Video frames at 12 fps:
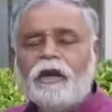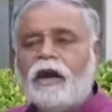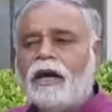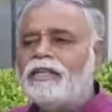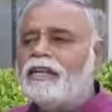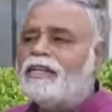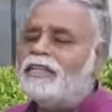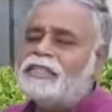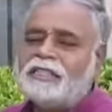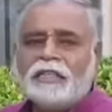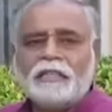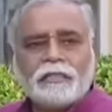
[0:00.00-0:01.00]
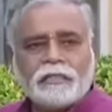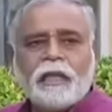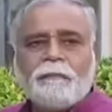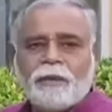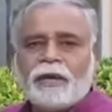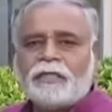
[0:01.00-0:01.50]
Other districts,
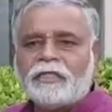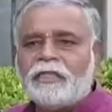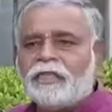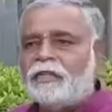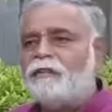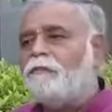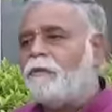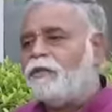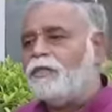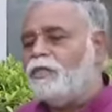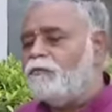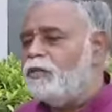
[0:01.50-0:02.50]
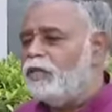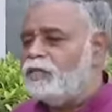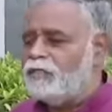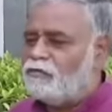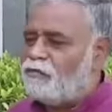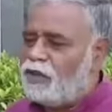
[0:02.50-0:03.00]
the percentage of positivity
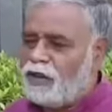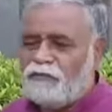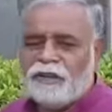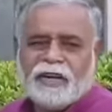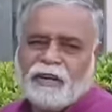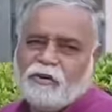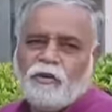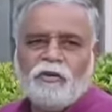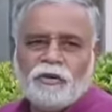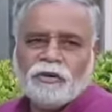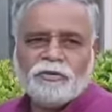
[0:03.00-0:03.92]
is very, very low.